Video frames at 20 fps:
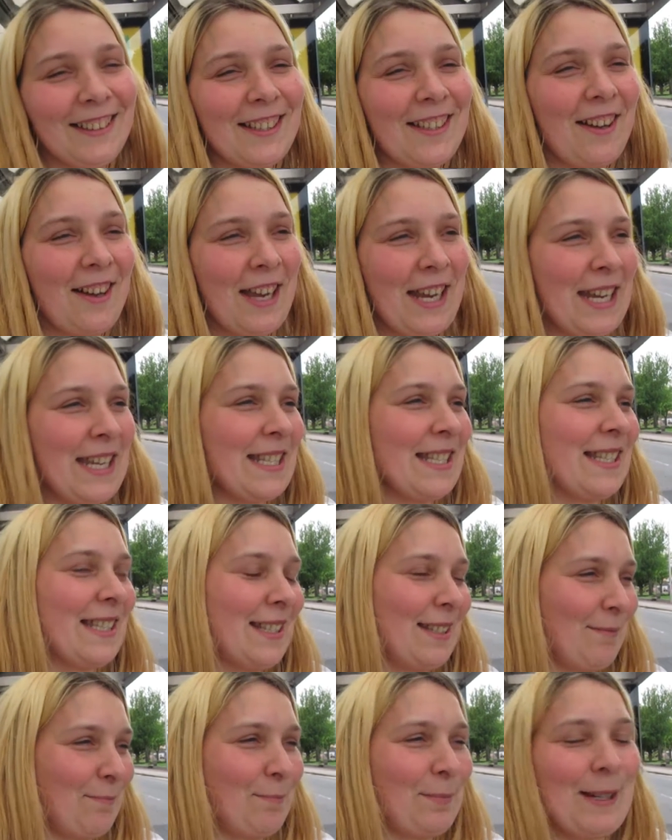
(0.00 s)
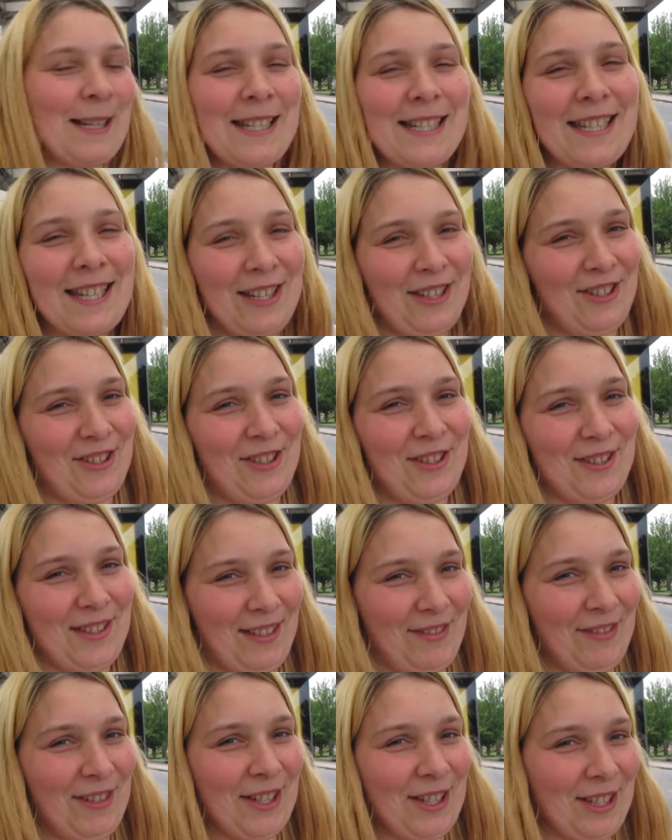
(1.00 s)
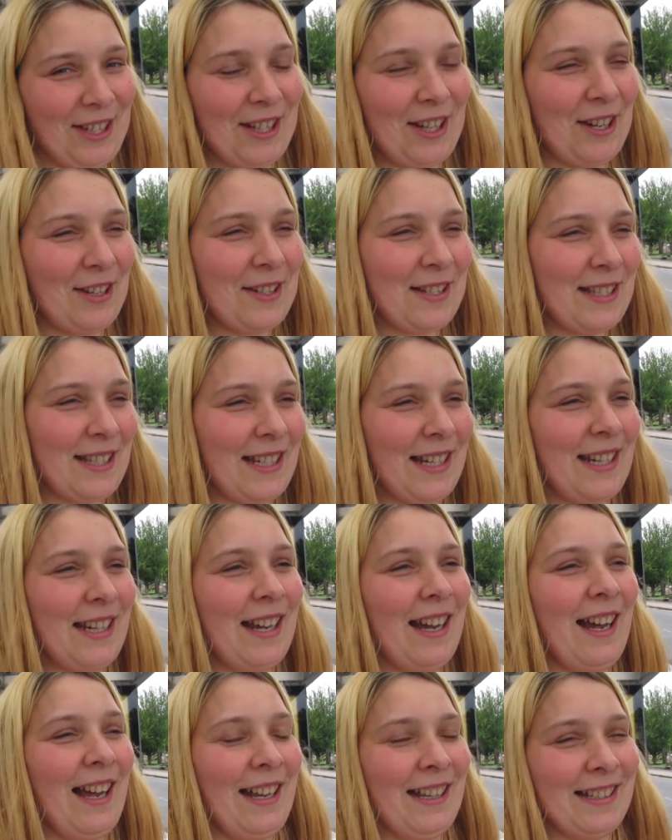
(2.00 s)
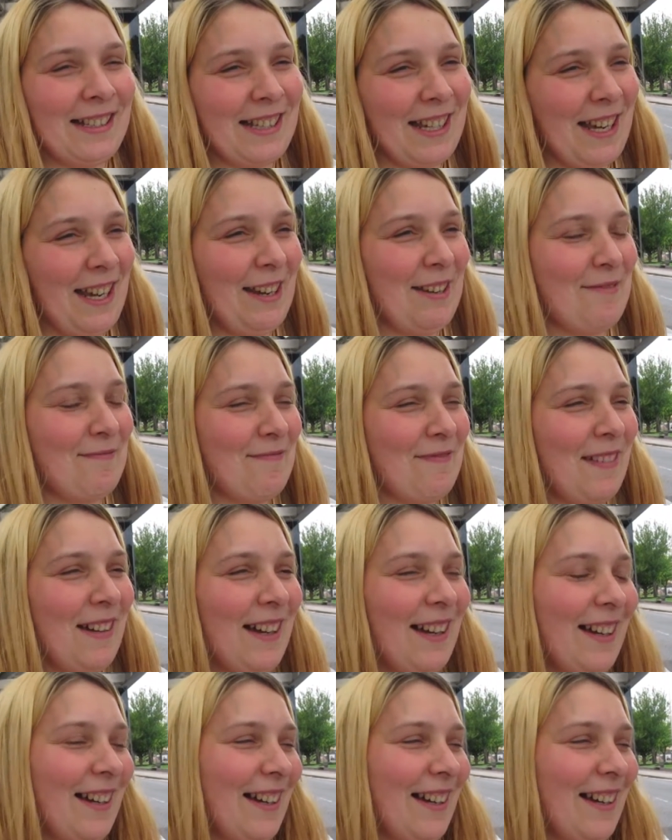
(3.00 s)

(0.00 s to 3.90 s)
guys, bring tissues if you're gonna go see Endgame.